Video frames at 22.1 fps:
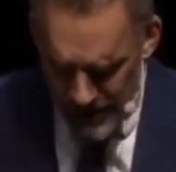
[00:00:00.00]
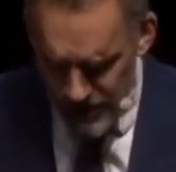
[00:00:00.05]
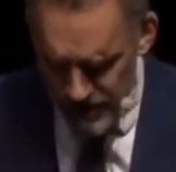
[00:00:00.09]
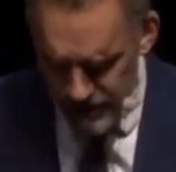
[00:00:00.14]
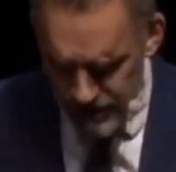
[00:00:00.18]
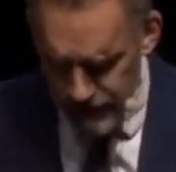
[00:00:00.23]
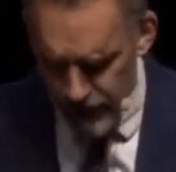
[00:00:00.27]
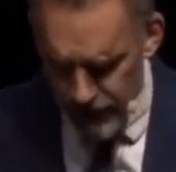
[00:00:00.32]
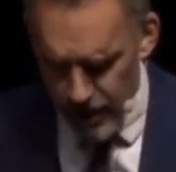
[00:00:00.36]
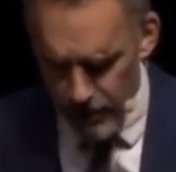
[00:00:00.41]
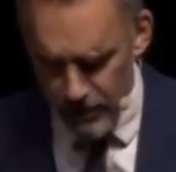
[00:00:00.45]

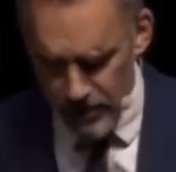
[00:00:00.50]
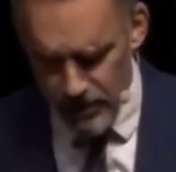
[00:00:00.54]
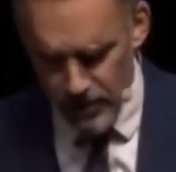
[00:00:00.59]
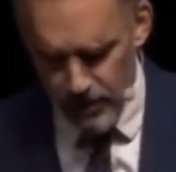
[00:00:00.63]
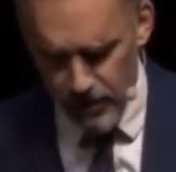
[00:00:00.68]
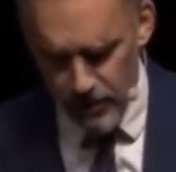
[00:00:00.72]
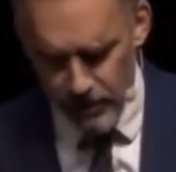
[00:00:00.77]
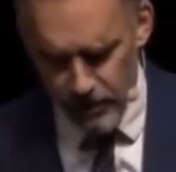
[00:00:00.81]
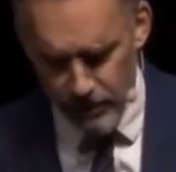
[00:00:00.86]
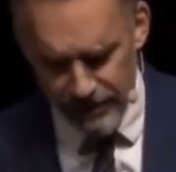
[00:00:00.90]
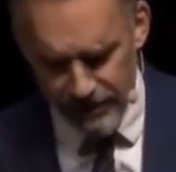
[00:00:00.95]
farmers,
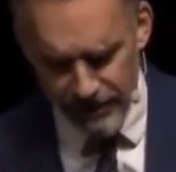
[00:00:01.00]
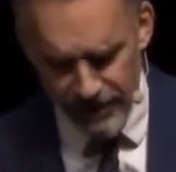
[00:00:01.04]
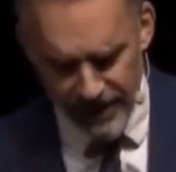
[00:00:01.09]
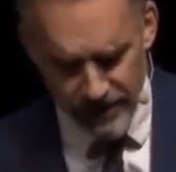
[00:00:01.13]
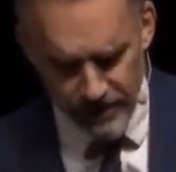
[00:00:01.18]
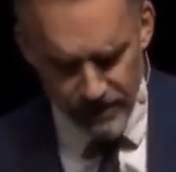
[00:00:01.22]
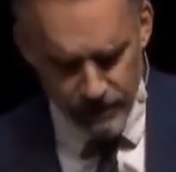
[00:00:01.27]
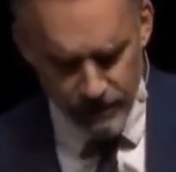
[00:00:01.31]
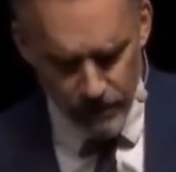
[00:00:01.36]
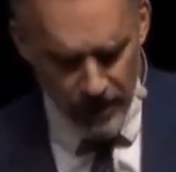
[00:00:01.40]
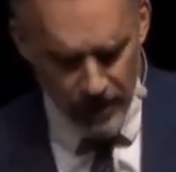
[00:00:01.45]
although
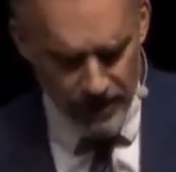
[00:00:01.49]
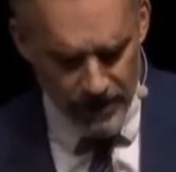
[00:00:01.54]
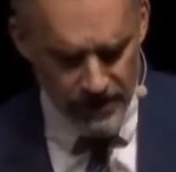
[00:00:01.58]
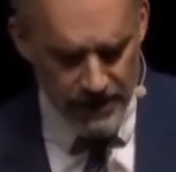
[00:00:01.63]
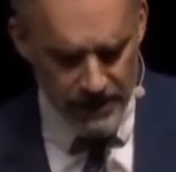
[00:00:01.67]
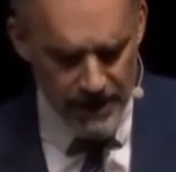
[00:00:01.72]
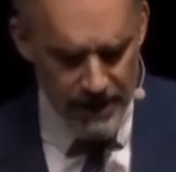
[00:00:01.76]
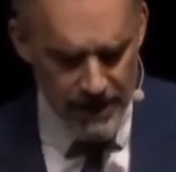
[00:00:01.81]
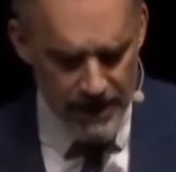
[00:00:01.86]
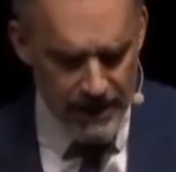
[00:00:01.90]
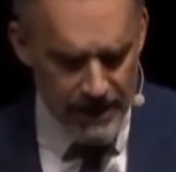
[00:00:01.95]
effective ones
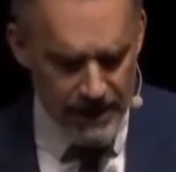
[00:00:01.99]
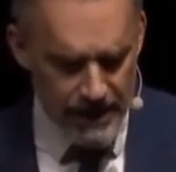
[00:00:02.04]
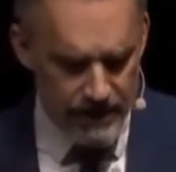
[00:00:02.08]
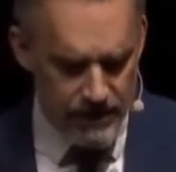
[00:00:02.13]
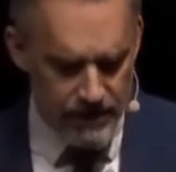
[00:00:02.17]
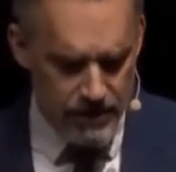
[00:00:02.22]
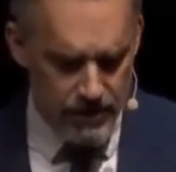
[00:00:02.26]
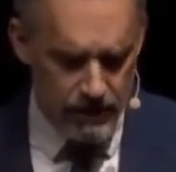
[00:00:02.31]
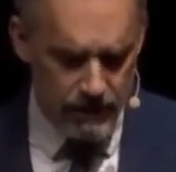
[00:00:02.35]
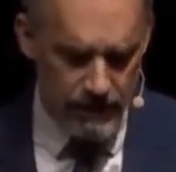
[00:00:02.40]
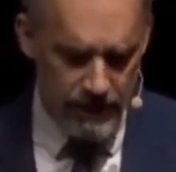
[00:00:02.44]
in the
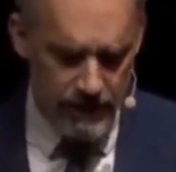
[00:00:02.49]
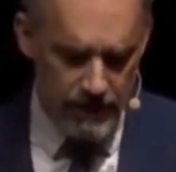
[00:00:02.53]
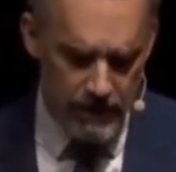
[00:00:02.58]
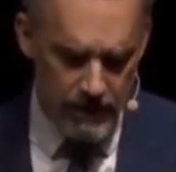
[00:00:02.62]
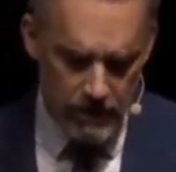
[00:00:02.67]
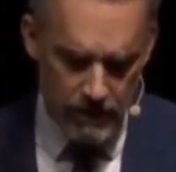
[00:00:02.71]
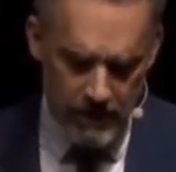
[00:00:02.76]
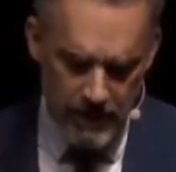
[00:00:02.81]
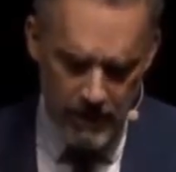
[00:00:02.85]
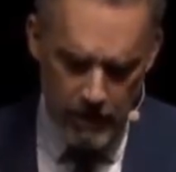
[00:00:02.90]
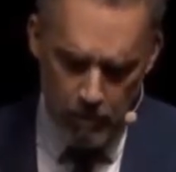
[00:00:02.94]
Soviet
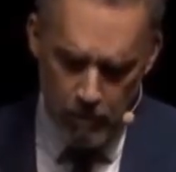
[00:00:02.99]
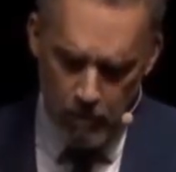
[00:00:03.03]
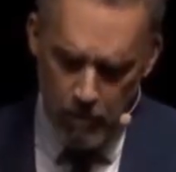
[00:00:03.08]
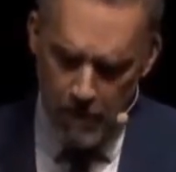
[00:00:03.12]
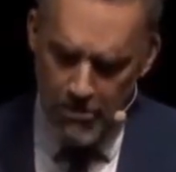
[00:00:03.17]
Union,